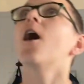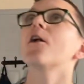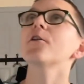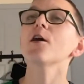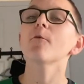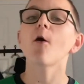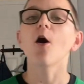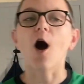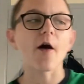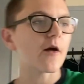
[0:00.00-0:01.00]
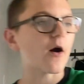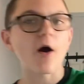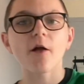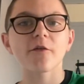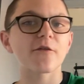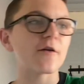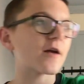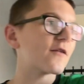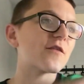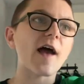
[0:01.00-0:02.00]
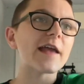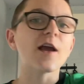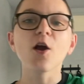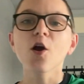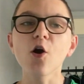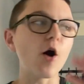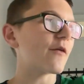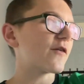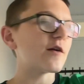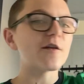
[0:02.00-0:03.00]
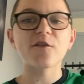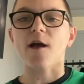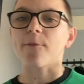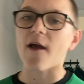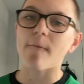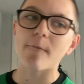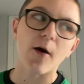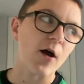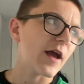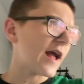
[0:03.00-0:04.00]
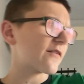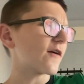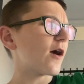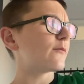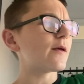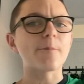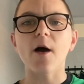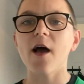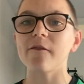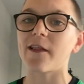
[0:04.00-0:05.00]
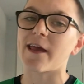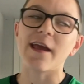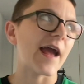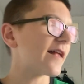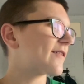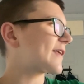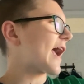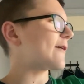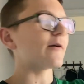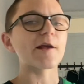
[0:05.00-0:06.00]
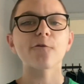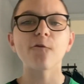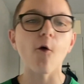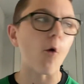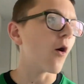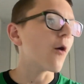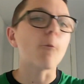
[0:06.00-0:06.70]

And you know what? You could say, oh, it's only September. It's only Burnley. It's game week 4.